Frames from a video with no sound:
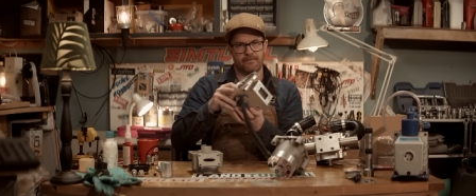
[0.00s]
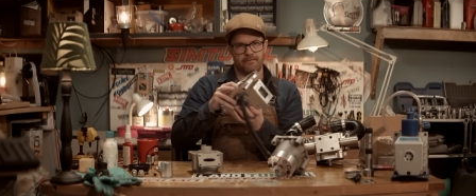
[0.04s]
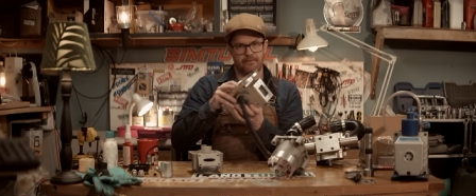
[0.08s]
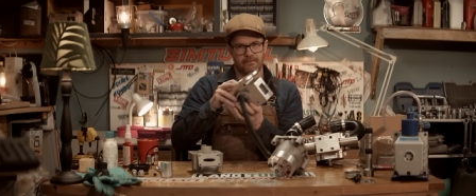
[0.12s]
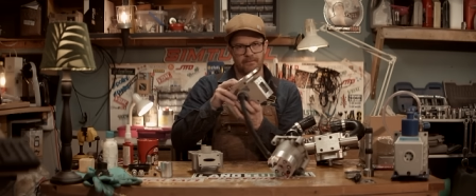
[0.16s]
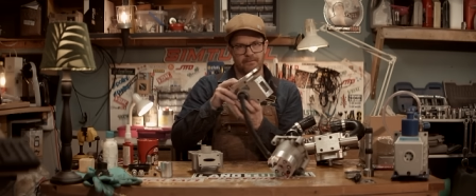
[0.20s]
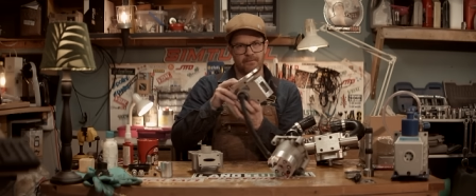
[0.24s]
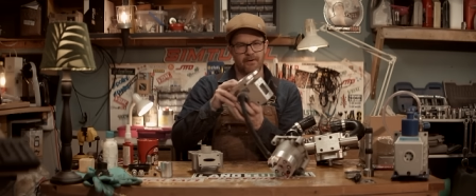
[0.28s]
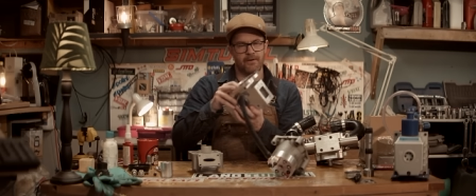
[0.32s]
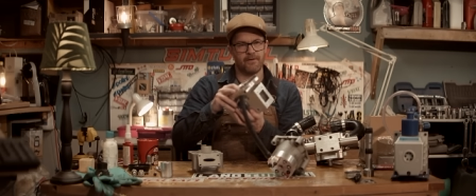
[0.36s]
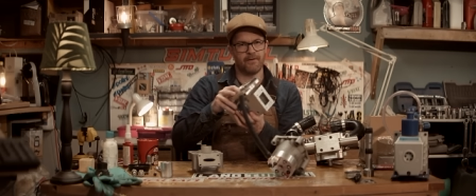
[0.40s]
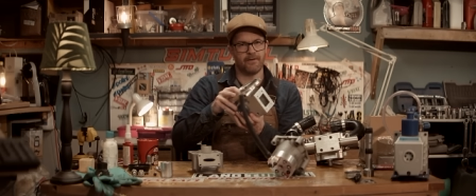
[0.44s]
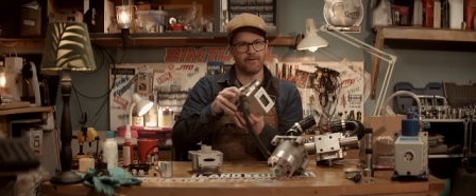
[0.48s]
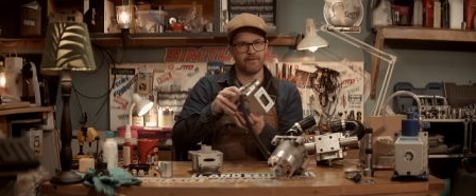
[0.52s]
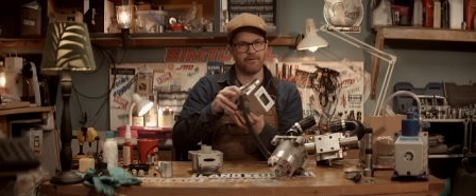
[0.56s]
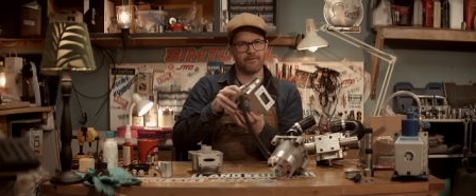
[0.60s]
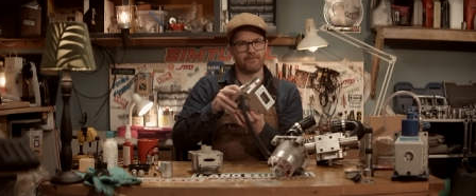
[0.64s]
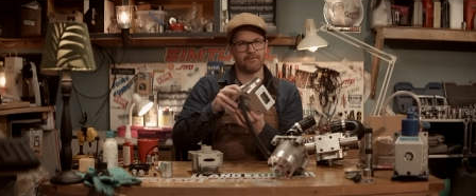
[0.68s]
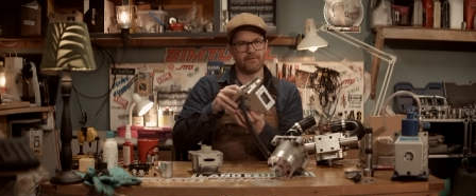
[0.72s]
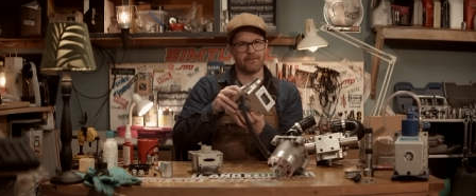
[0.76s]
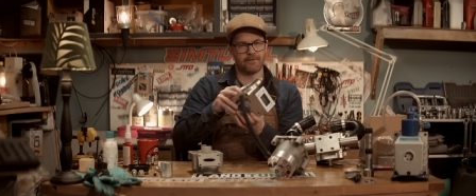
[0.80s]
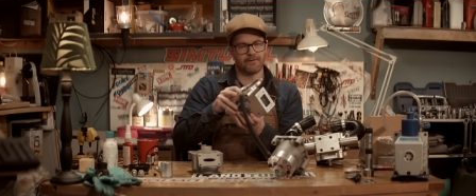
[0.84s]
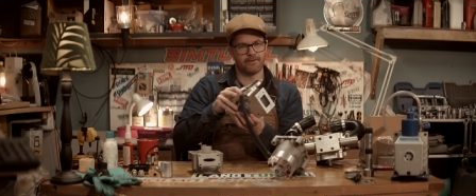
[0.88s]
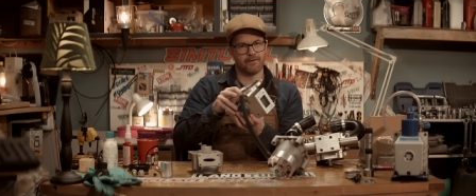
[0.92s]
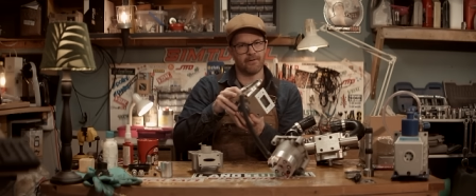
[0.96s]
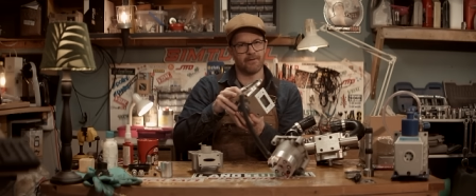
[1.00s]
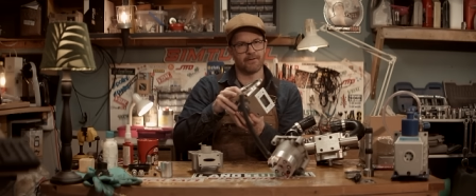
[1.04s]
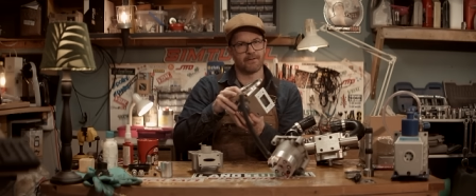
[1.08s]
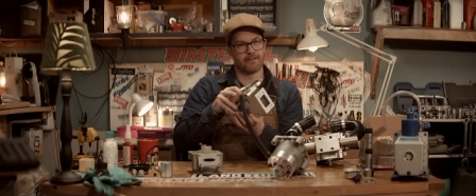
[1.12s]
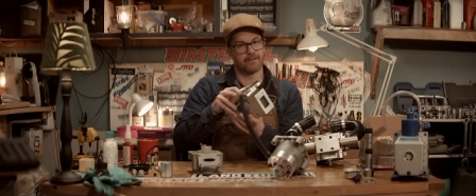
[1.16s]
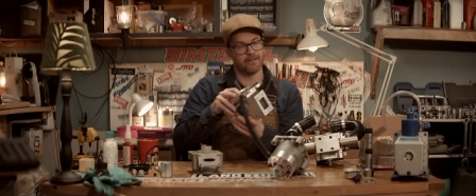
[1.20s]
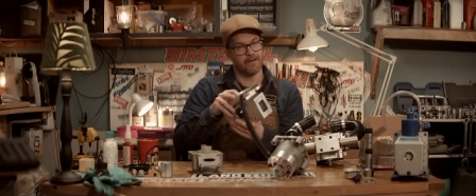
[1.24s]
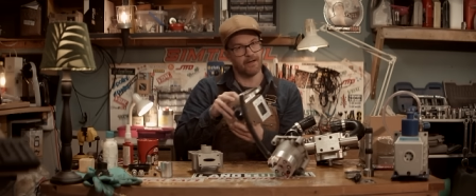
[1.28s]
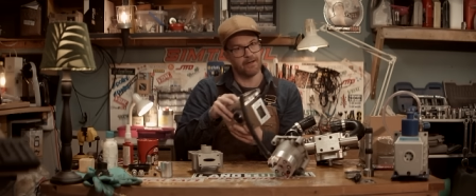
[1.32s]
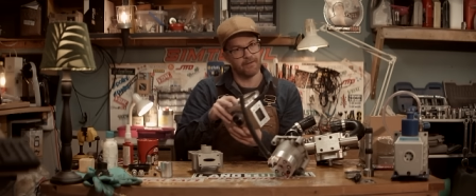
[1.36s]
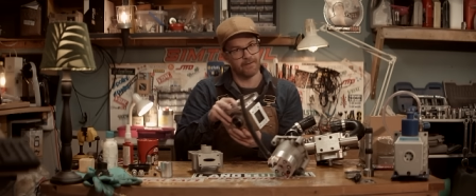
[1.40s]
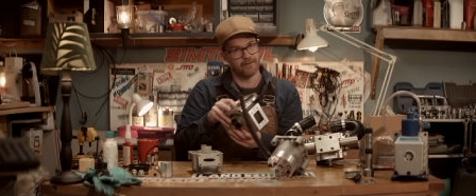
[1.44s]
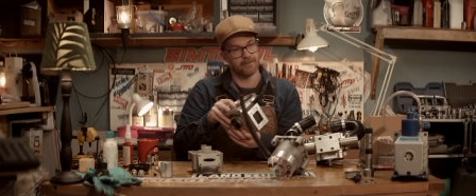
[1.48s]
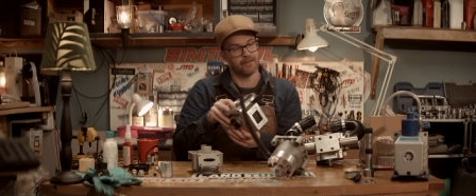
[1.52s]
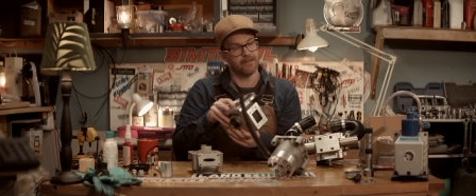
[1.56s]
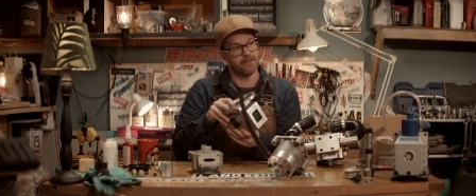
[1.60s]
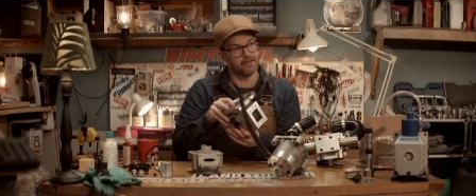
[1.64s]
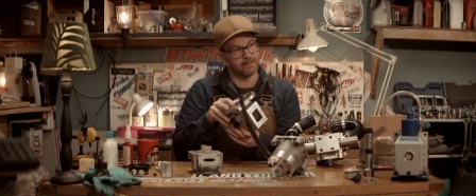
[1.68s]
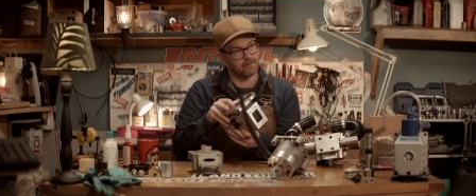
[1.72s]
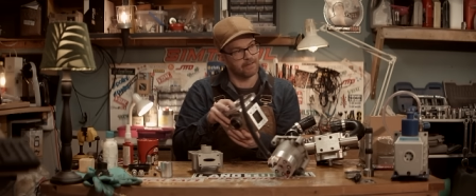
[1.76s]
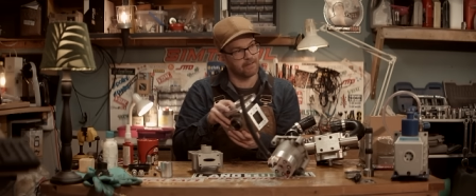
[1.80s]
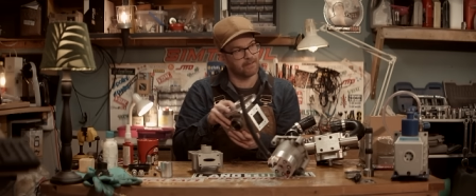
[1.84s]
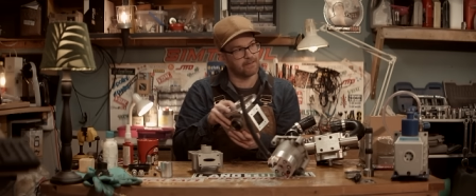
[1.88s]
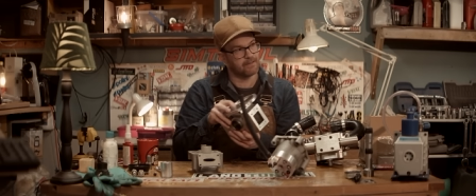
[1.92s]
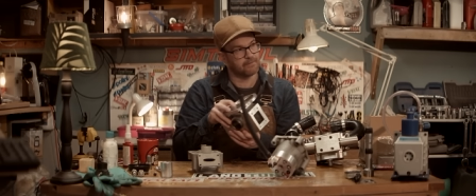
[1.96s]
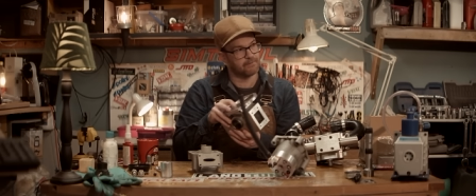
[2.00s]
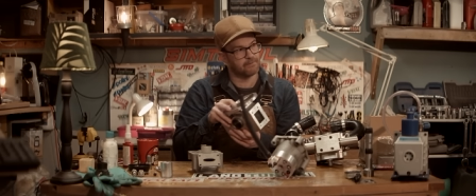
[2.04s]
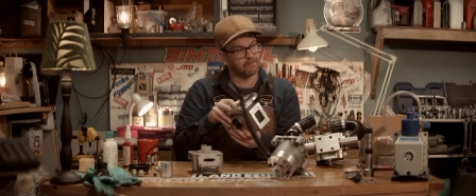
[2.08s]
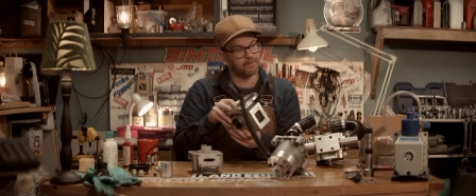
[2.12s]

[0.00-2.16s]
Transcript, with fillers: very good results, I think.